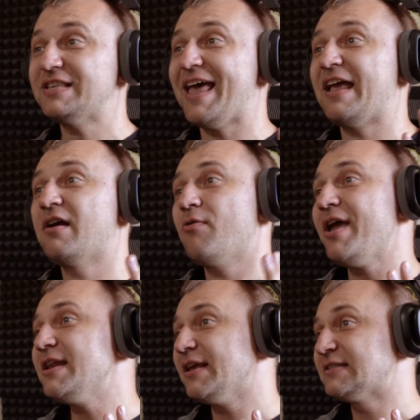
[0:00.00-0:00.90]
a
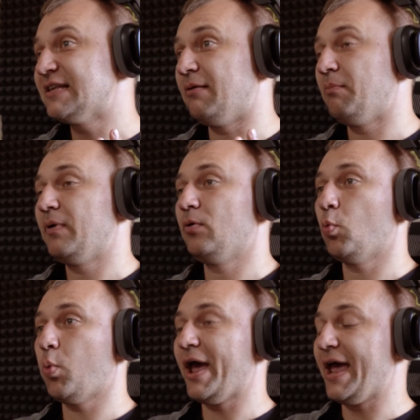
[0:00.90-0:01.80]
great example
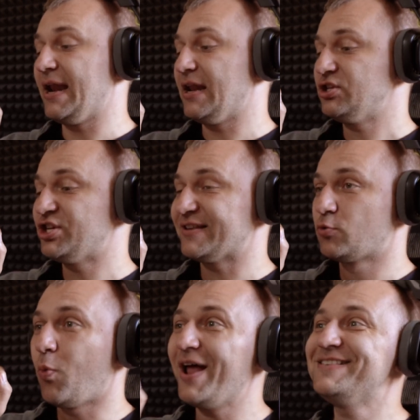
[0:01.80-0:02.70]
when just
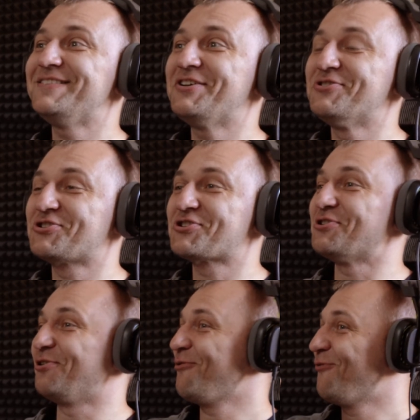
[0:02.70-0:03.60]
one
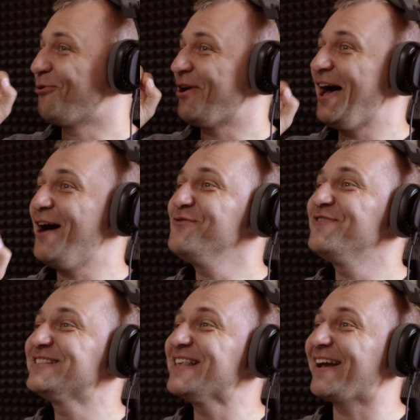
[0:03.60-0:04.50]
signature for a half a
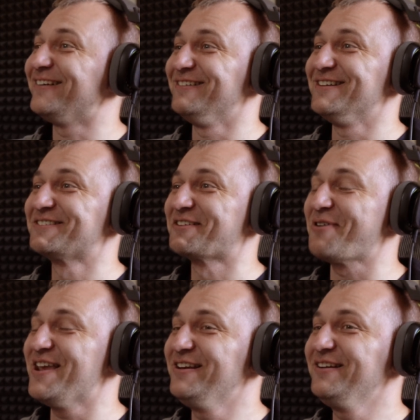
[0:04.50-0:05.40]
second on the
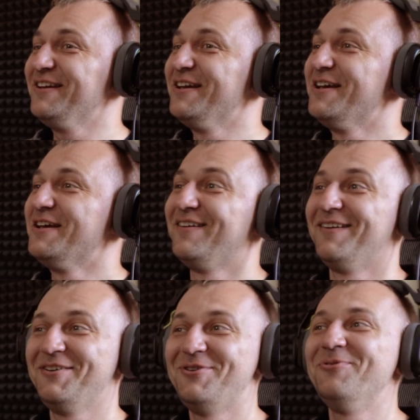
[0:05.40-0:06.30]
screen
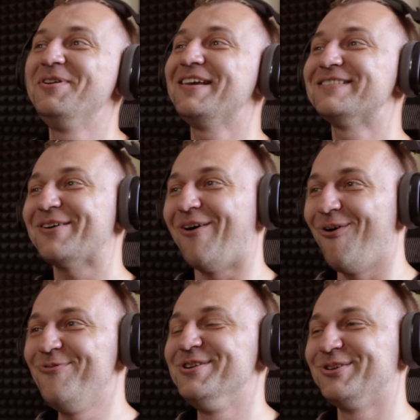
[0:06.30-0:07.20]
doing his
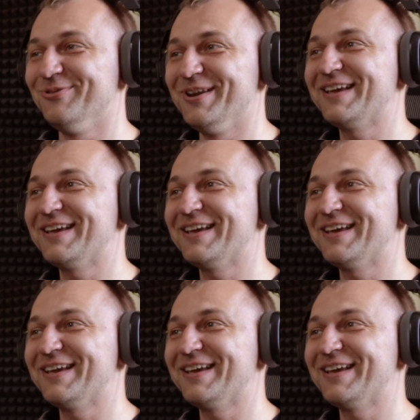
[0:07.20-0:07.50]
own unique